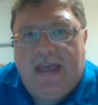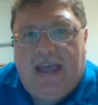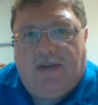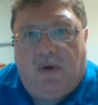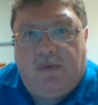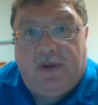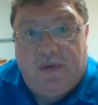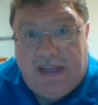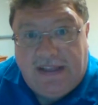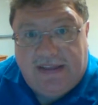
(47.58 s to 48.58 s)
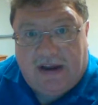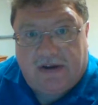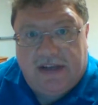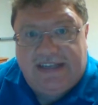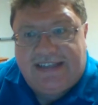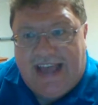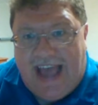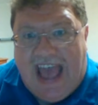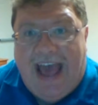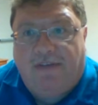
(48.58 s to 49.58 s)
And what we read there is
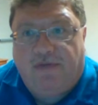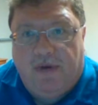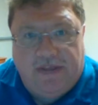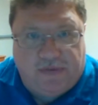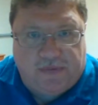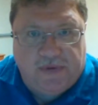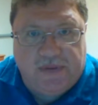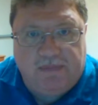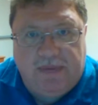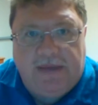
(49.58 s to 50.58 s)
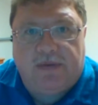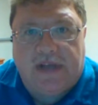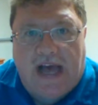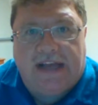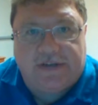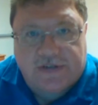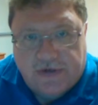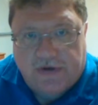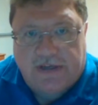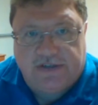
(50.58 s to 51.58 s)
that halfway through, the people got
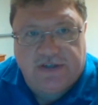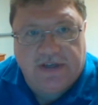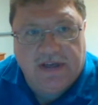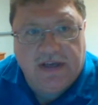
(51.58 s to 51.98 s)
discouraged.